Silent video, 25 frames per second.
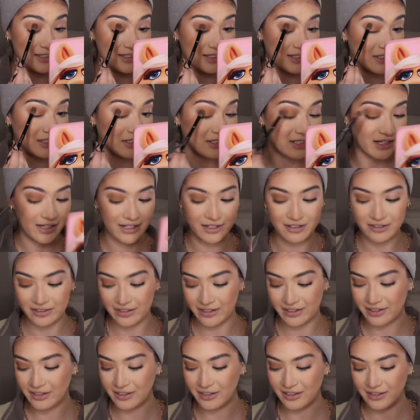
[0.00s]
dish and I had
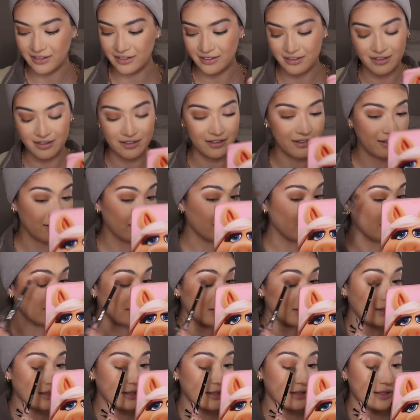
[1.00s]
already cleaned
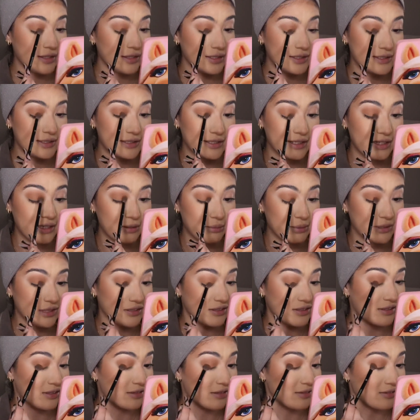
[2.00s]
the sink, but
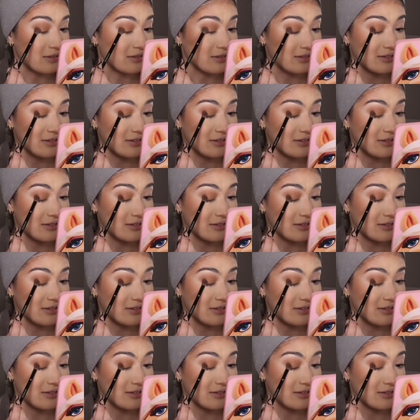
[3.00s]
still.